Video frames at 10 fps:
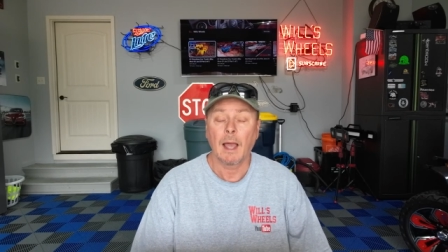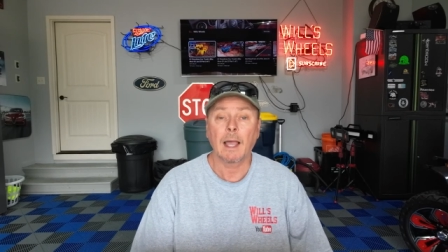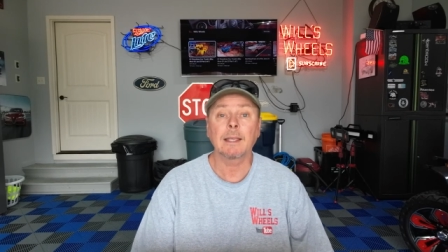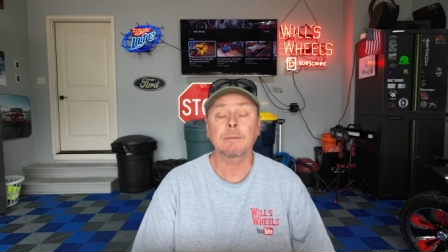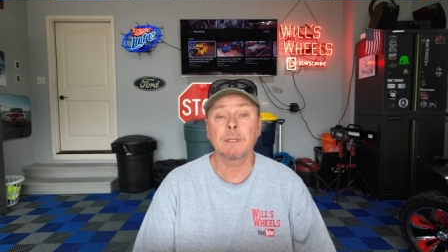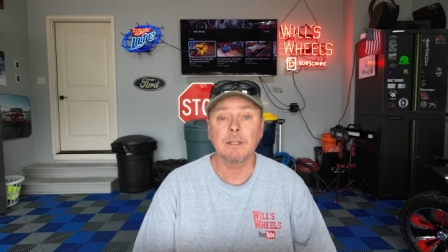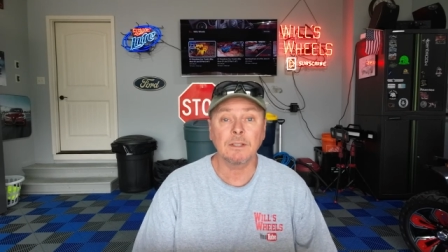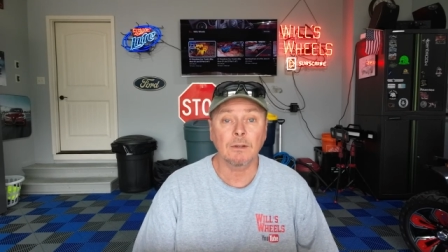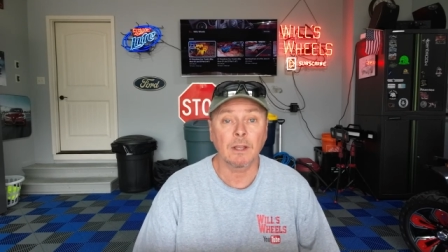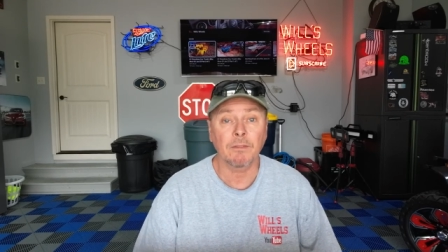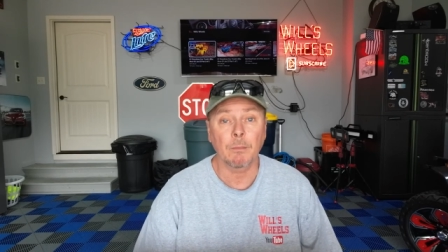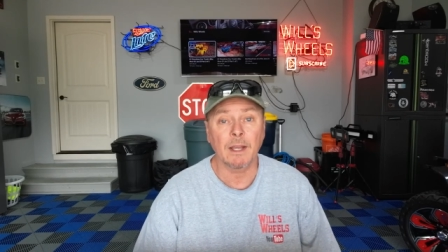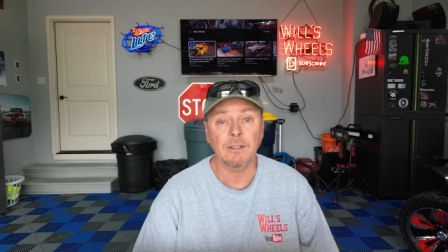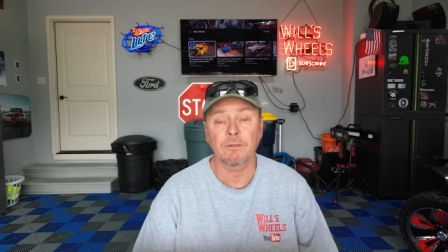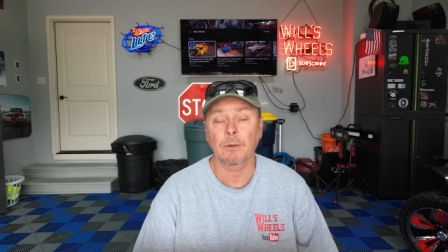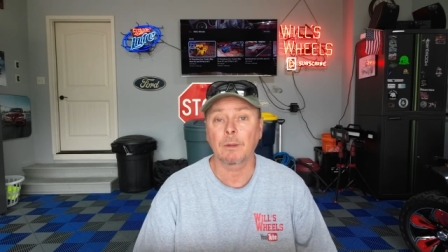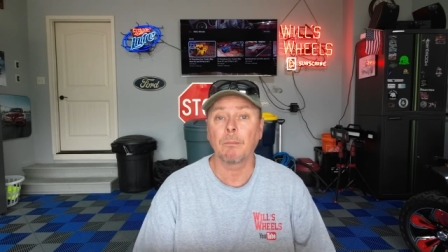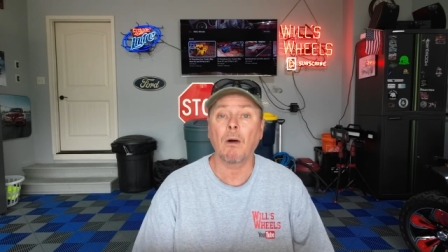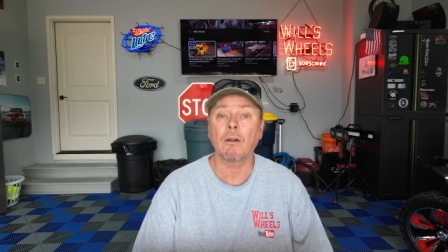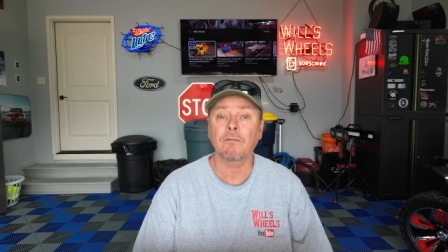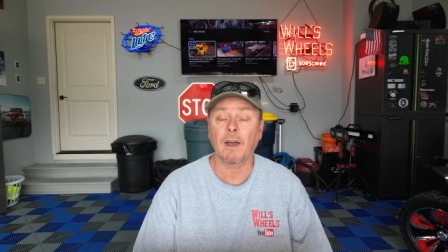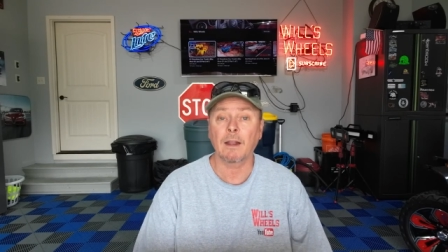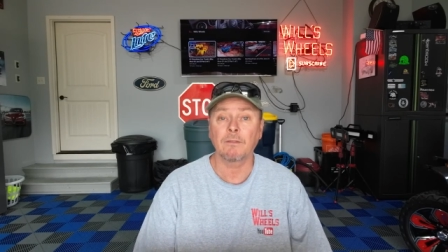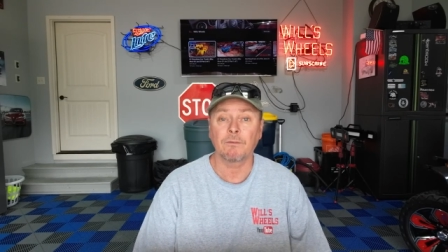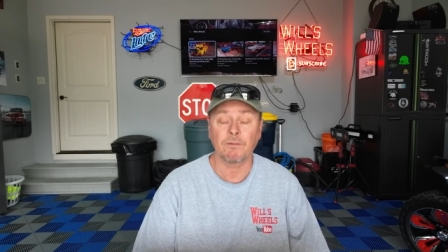I get some additional information from the Barn Find